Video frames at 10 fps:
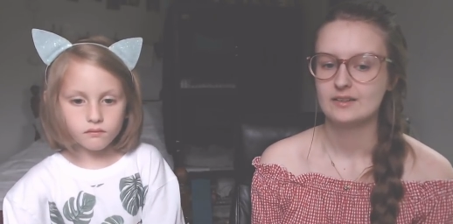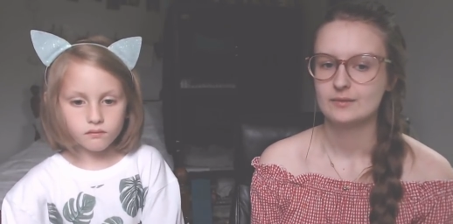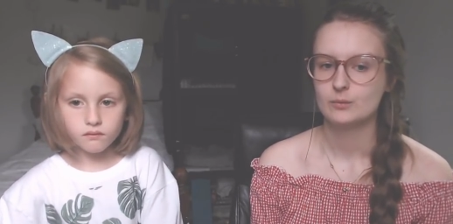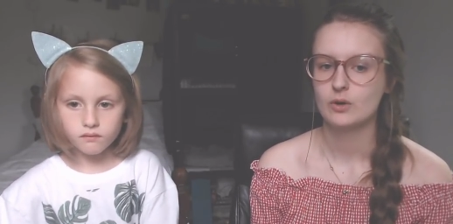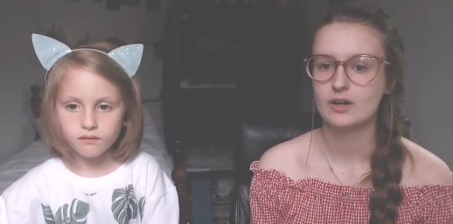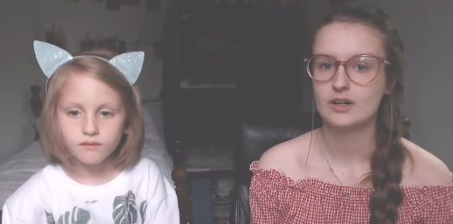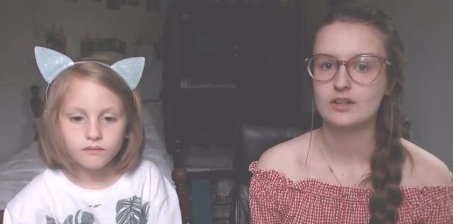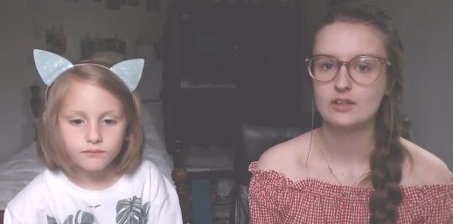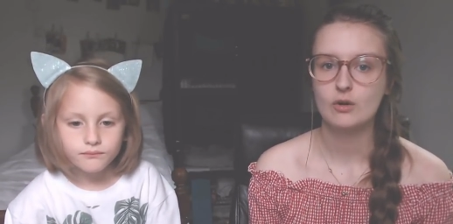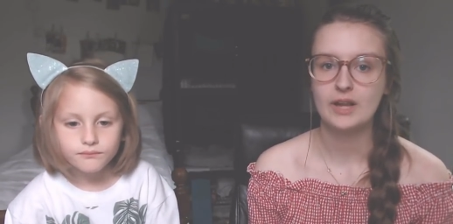Speaker 1: were
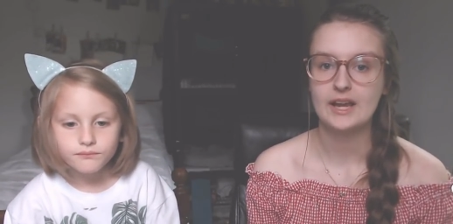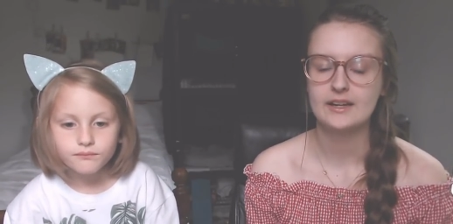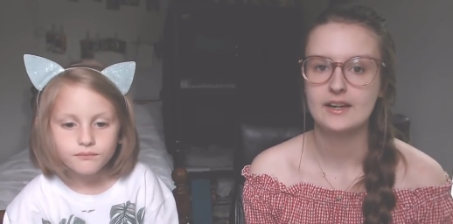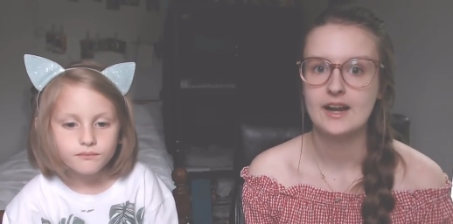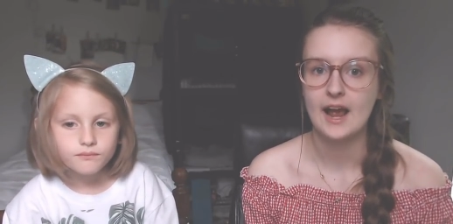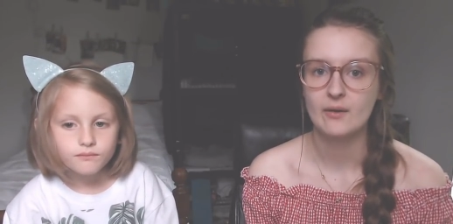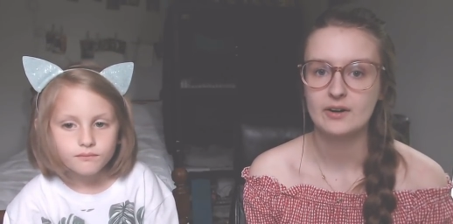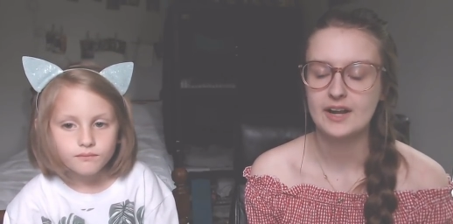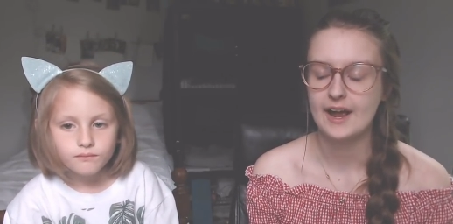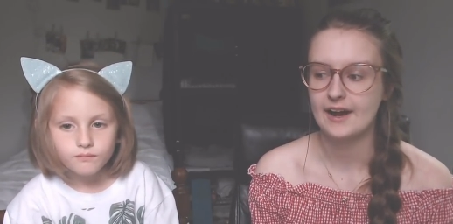located an hour
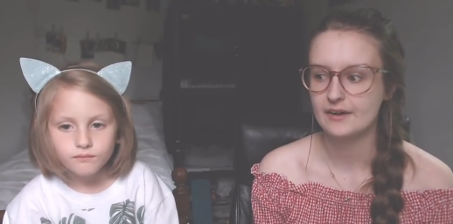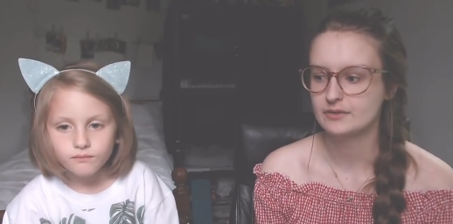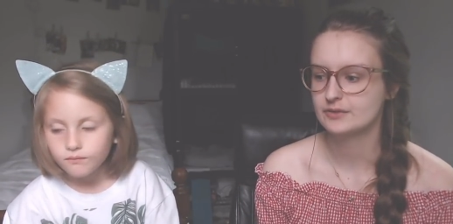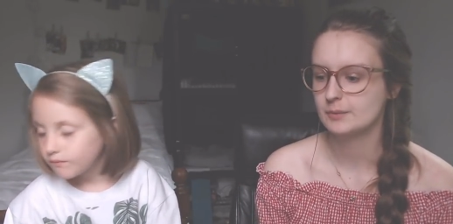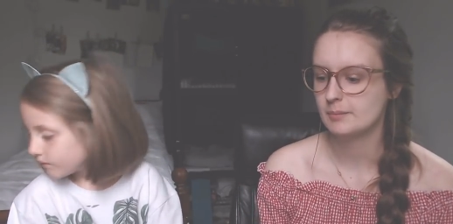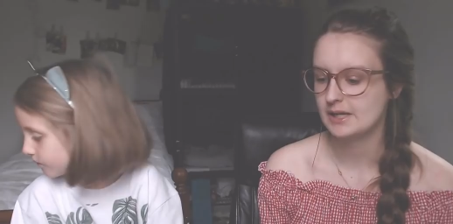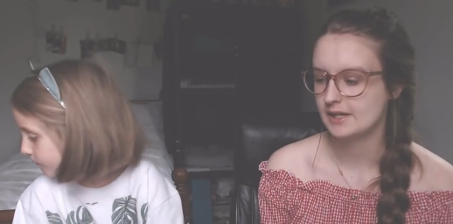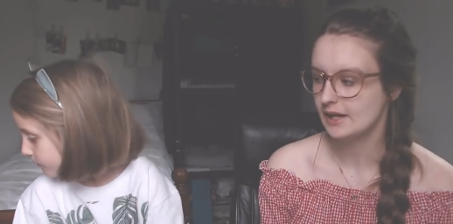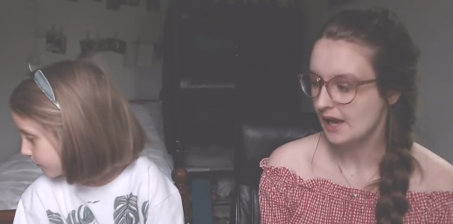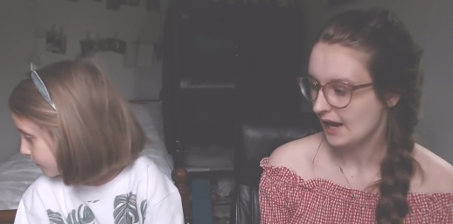and a half from
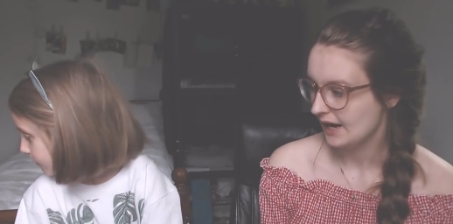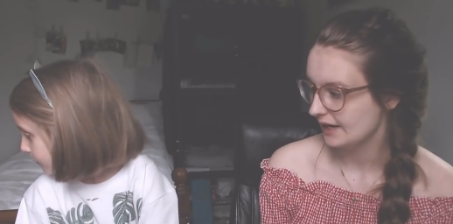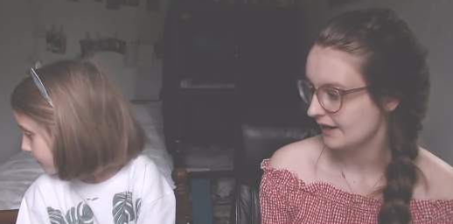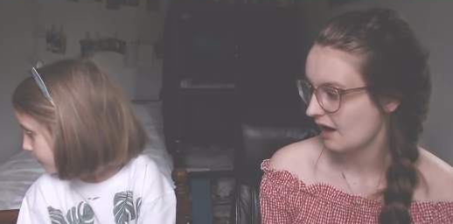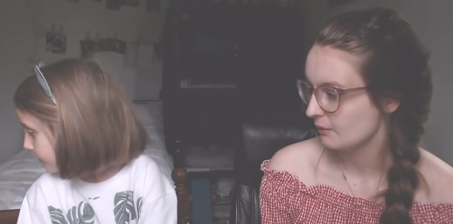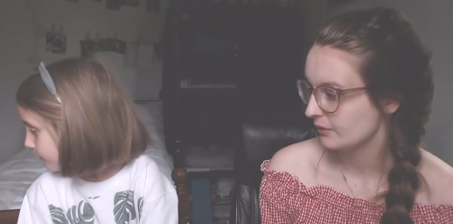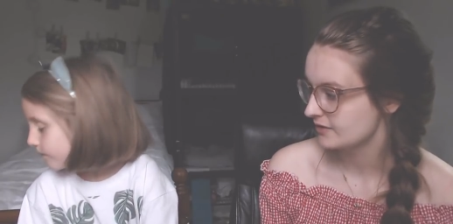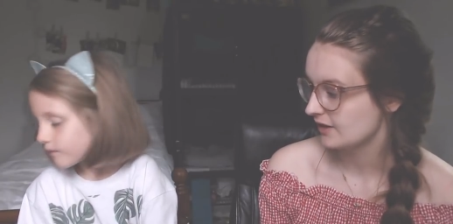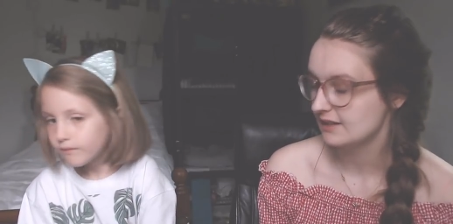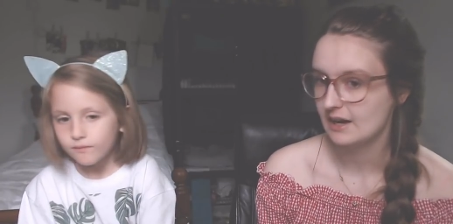me, and I was
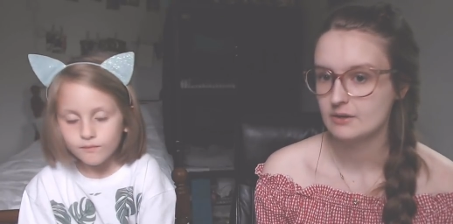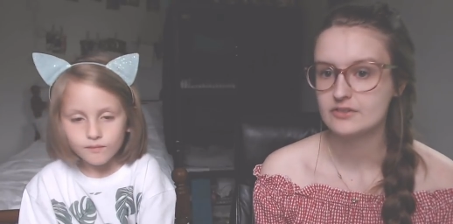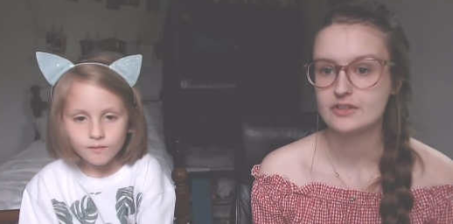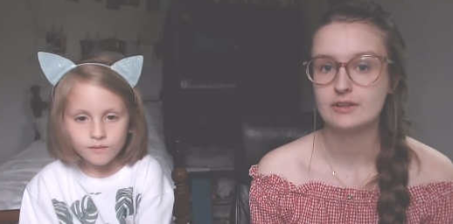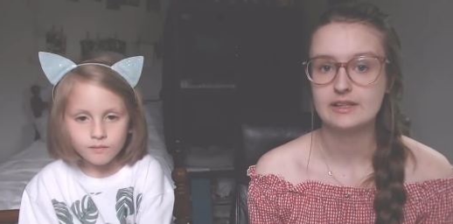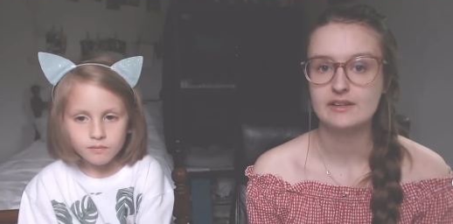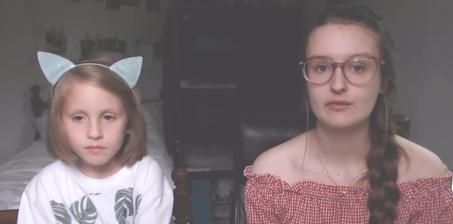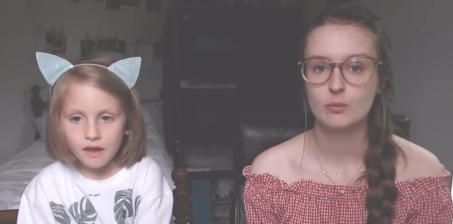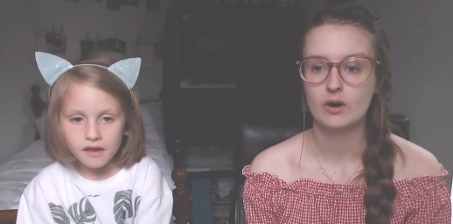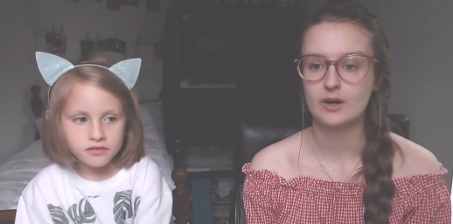allowed to leave
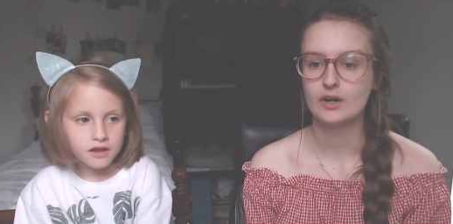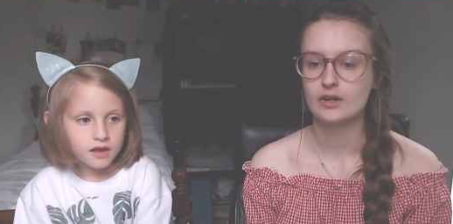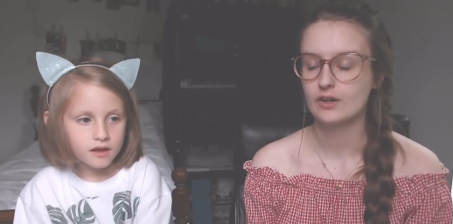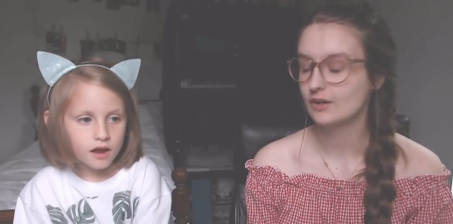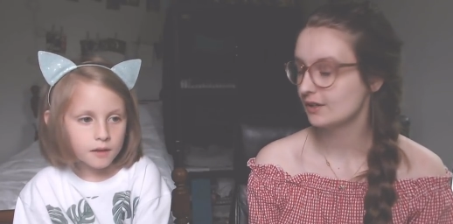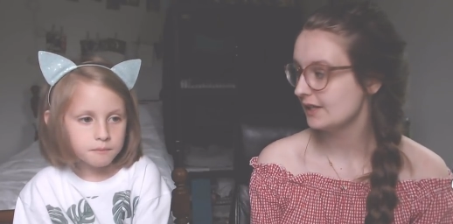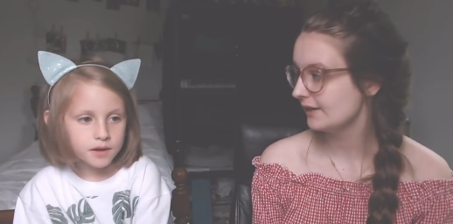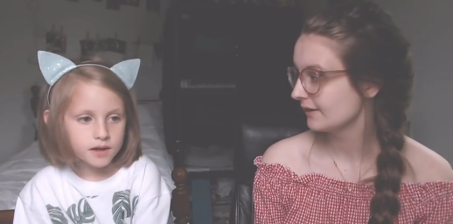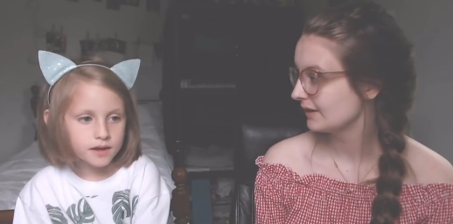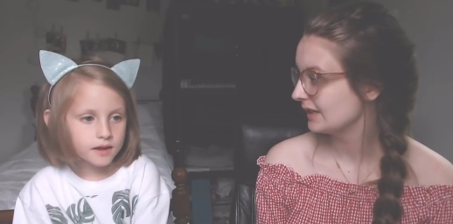work early.
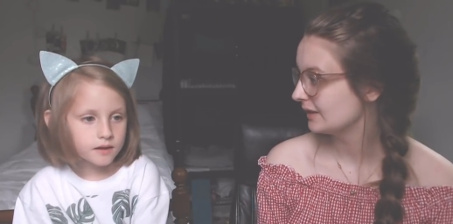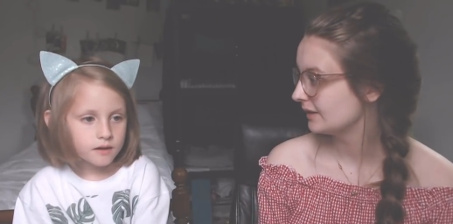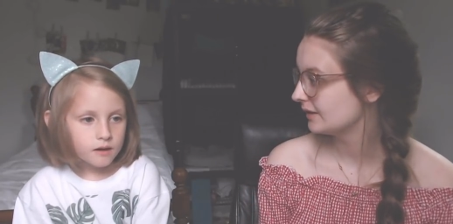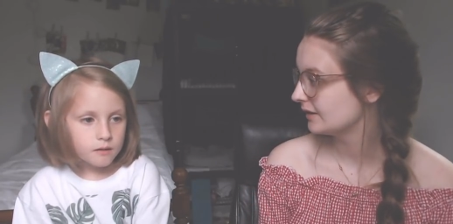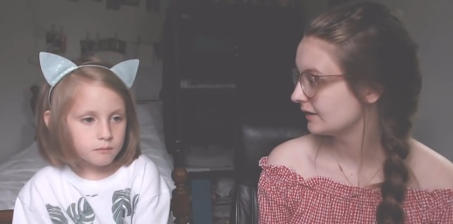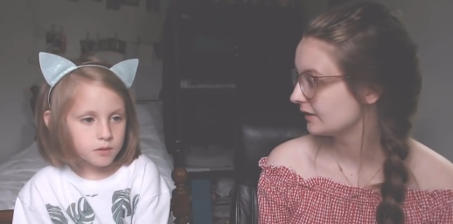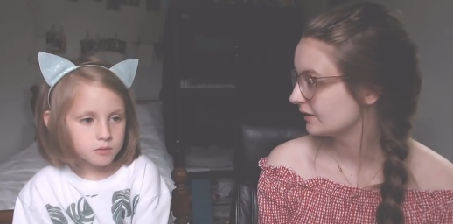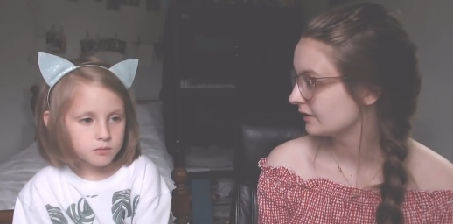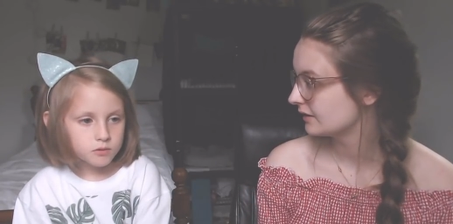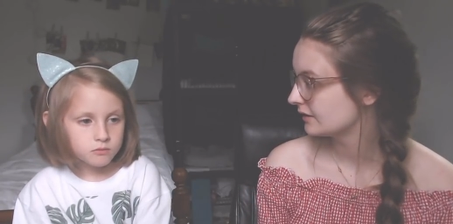Papa
Speaker 2: and
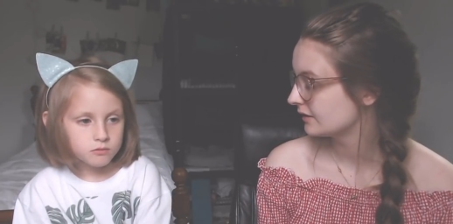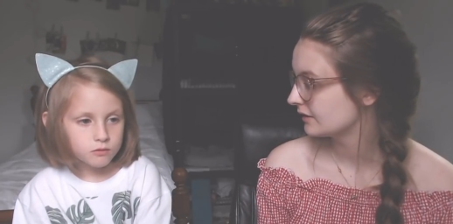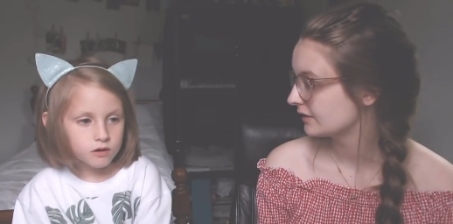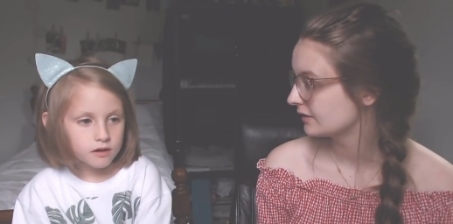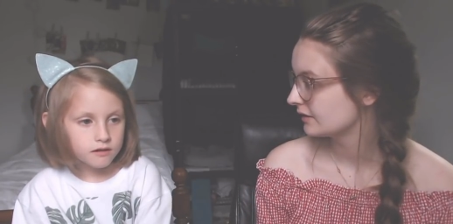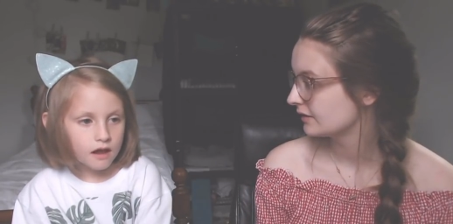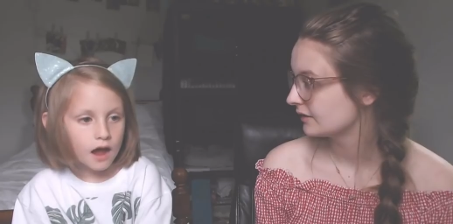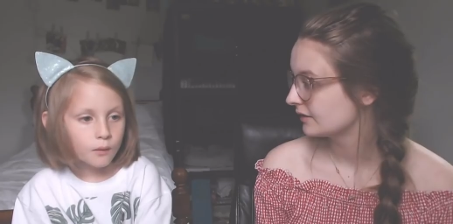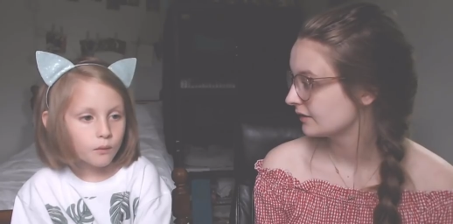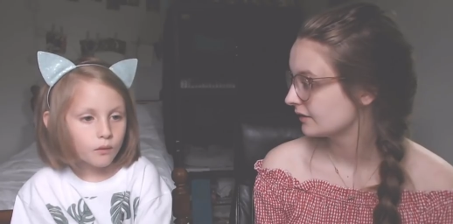Mama is
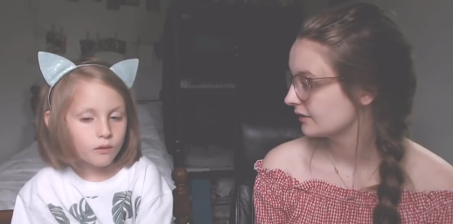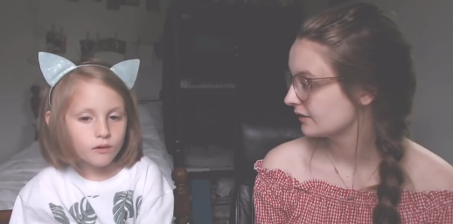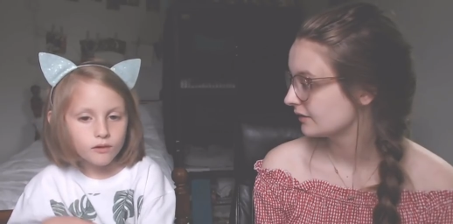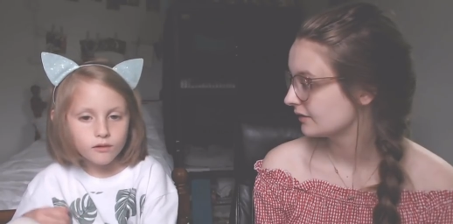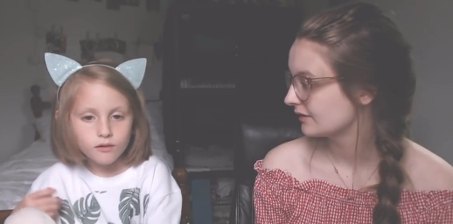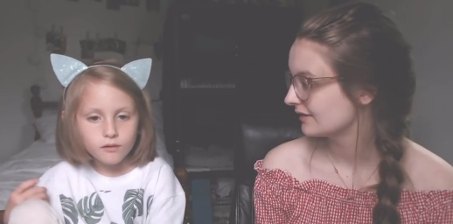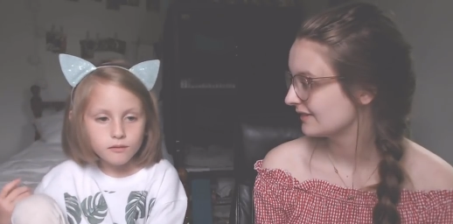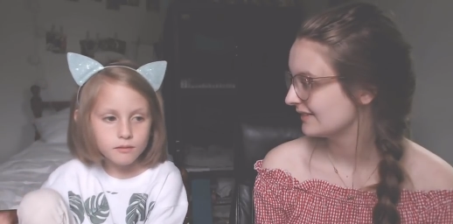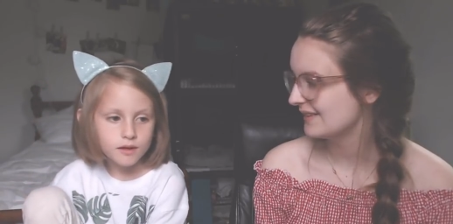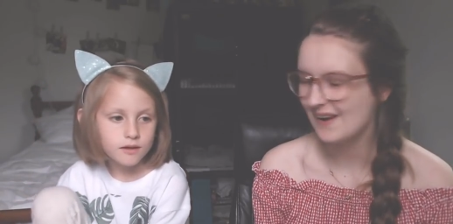no.